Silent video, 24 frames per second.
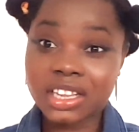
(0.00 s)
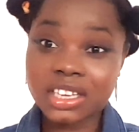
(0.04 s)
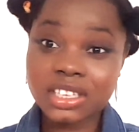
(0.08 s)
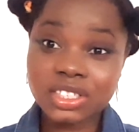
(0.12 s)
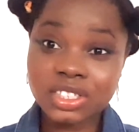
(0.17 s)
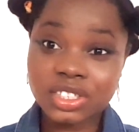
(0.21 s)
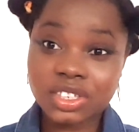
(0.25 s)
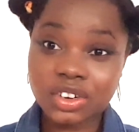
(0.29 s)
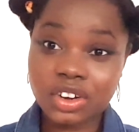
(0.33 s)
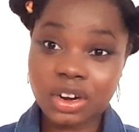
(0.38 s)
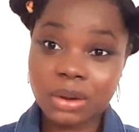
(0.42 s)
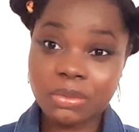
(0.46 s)

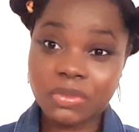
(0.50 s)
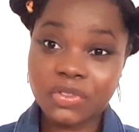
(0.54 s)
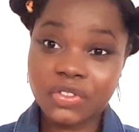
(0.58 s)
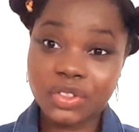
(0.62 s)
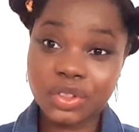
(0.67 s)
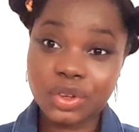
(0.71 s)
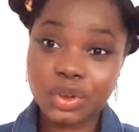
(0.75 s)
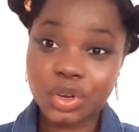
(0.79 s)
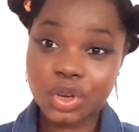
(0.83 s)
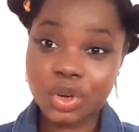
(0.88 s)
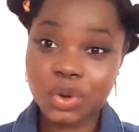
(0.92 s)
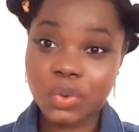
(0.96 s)
Instagram if you
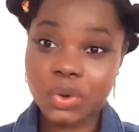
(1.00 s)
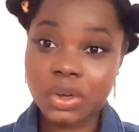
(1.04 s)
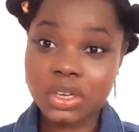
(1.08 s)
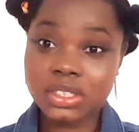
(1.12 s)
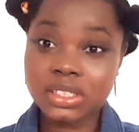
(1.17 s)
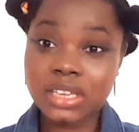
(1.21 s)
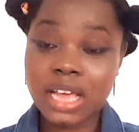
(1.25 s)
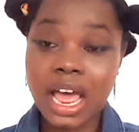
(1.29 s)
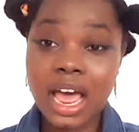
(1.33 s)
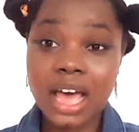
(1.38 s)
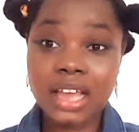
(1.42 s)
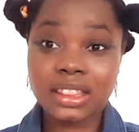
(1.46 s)
don't know
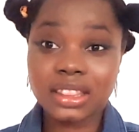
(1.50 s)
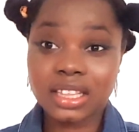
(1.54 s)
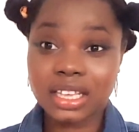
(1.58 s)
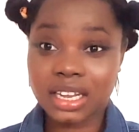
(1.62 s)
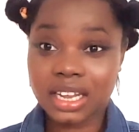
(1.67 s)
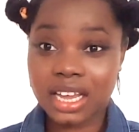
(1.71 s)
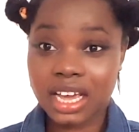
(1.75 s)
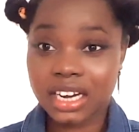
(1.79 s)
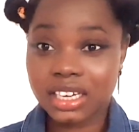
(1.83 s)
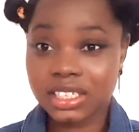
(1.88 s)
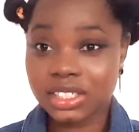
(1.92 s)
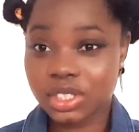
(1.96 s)
us, at the
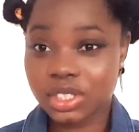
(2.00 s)
Lionesses